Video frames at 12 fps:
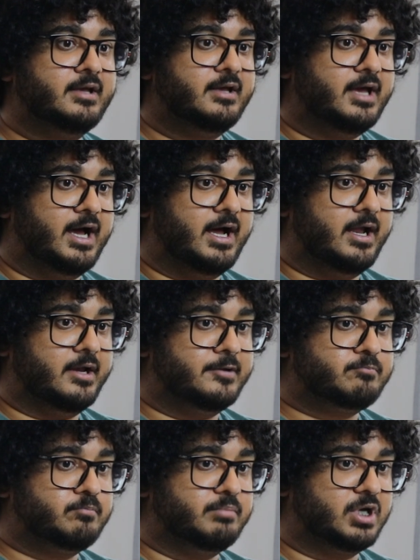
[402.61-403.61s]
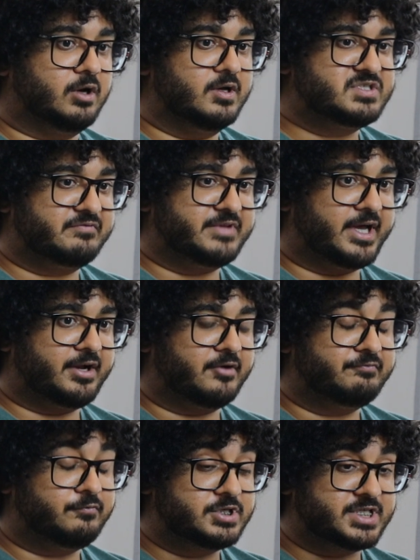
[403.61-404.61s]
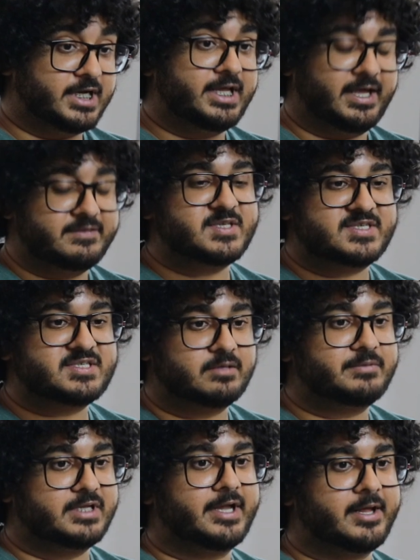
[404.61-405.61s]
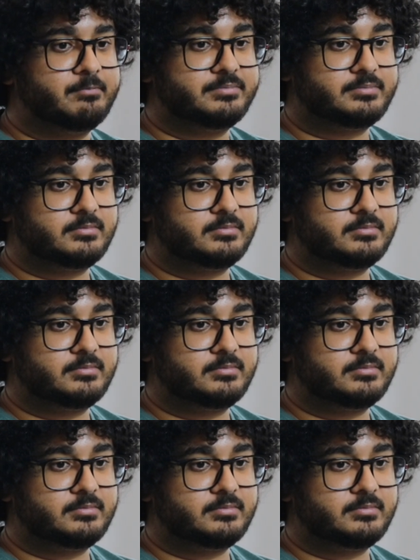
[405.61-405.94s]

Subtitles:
And because of that, unfortunately, and this is something that I'm